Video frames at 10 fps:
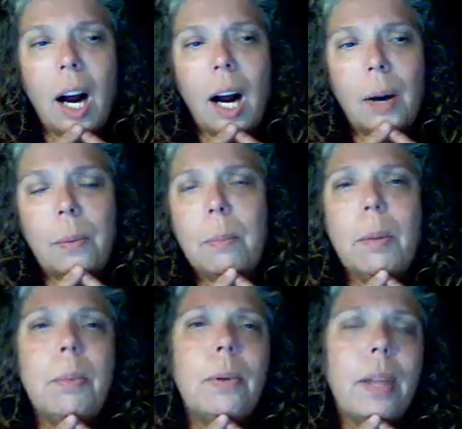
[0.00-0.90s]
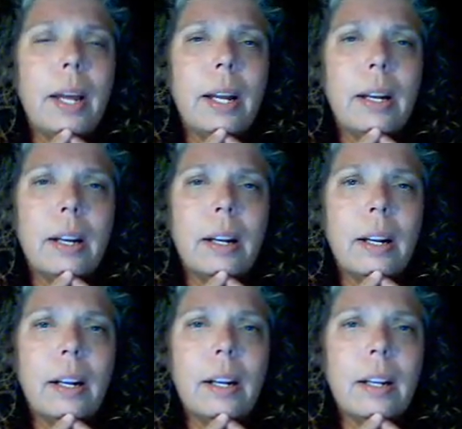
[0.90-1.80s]
I remember that
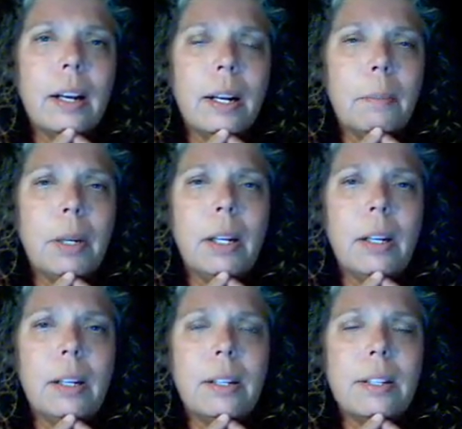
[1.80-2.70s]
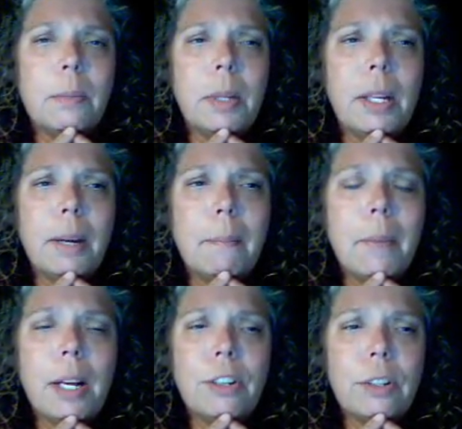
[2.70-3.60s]
time in England as being a
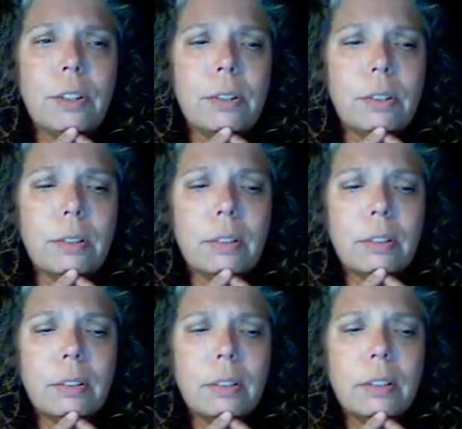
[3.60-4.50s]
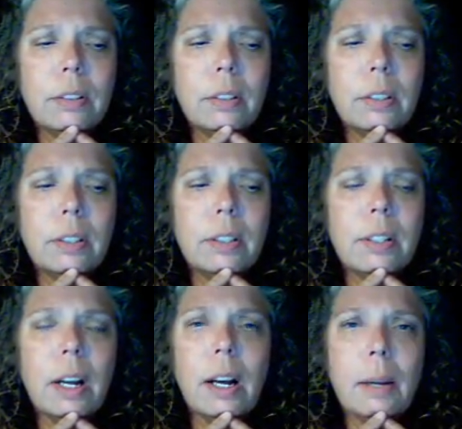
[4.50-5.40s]
magical
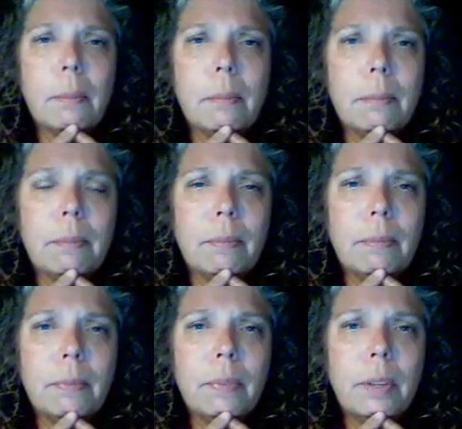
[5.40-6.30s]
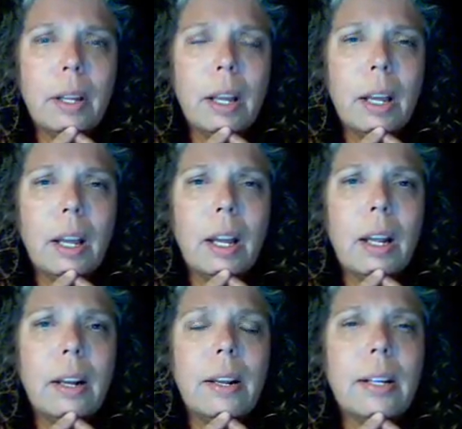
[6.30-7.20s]
time.
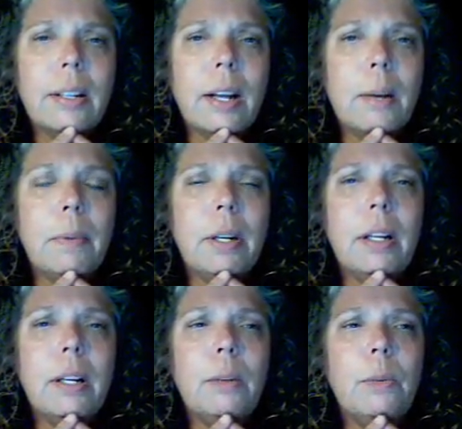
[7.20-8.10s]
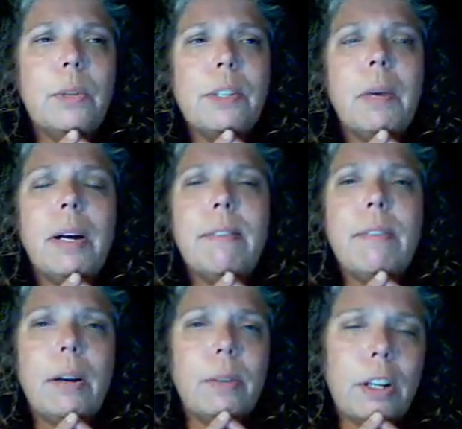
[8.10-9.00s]
That time in England was my
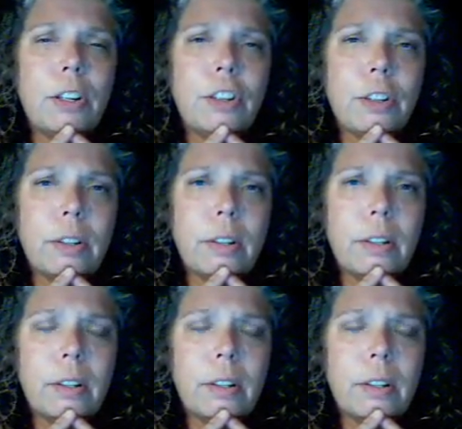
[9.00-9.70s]
foundation.